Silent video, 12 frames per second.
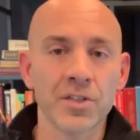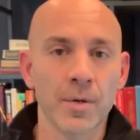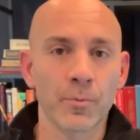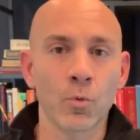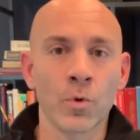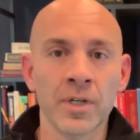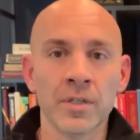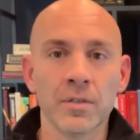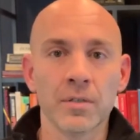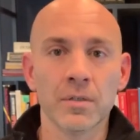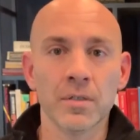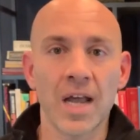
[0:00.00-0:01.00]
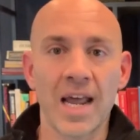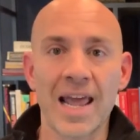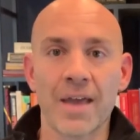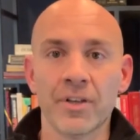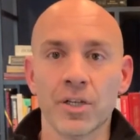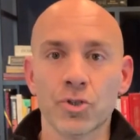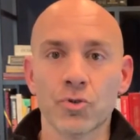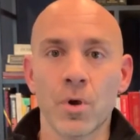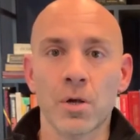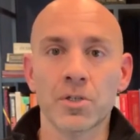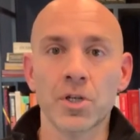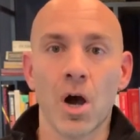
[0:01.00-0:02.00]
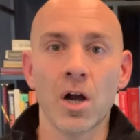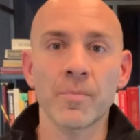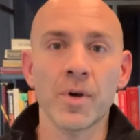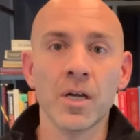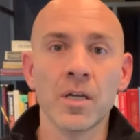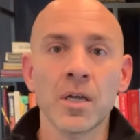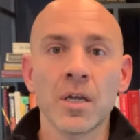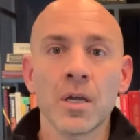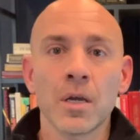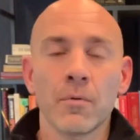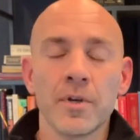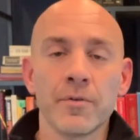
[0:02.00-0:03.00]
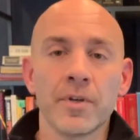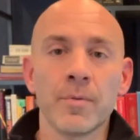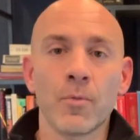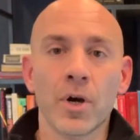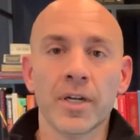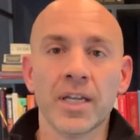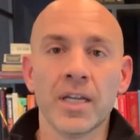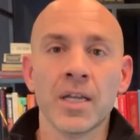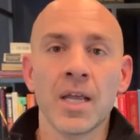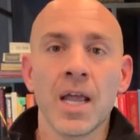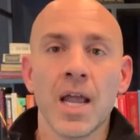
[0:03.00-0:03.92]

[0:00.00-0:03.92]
Number one, not having a strong dogma when you're in the market,